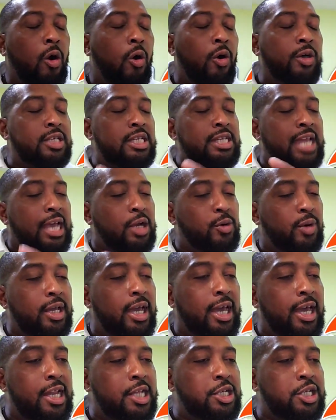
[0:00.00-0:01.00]
or is it
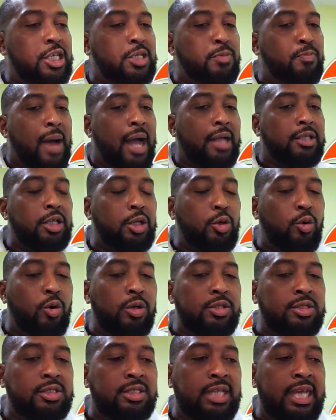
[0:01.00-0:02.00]
Nikon Energy is part of the
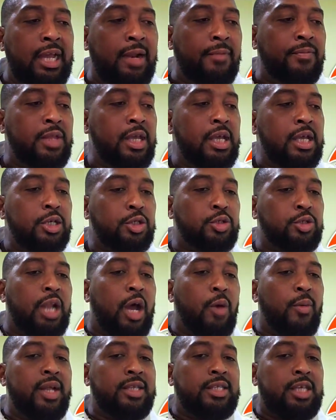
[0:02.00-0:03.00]
whole deal? So
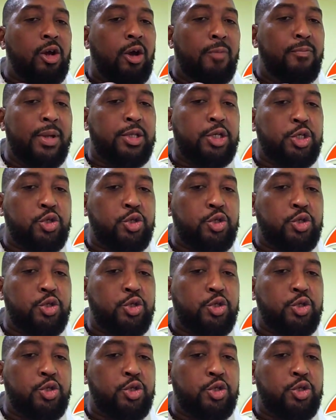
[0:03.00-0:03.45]
that when they take out